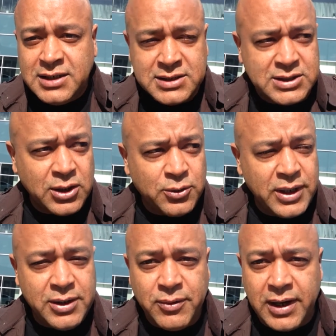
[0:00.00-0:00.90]
so
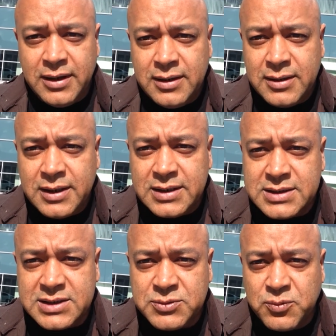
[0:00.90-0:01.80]
anyway, there's
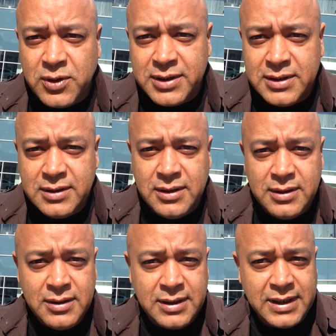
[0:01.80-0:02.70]
this one
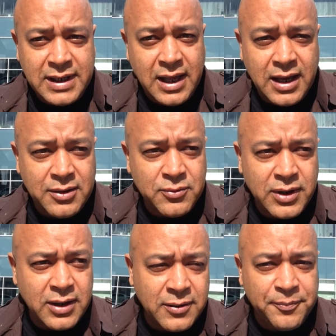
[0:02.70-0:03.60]
night
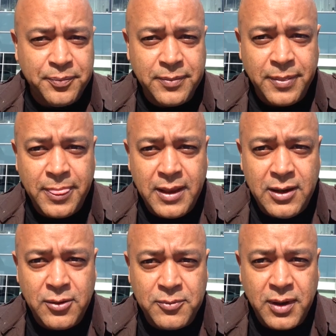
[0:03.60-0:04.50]
where, you
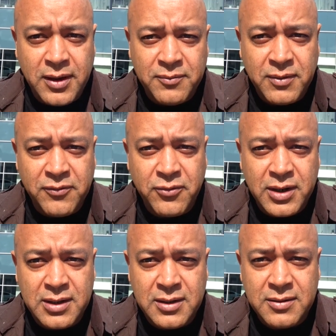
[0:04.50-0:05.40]
know, my
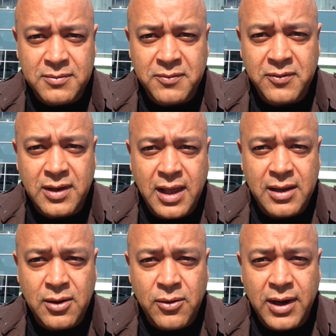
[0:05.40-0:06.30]
friend didn't feel
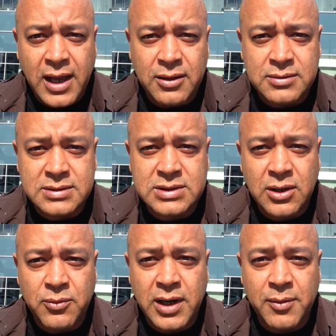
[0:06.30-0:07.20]
like going out. So I
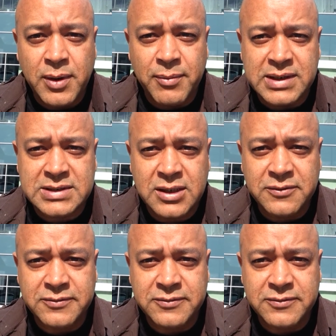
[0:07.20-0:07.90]
went out by myself,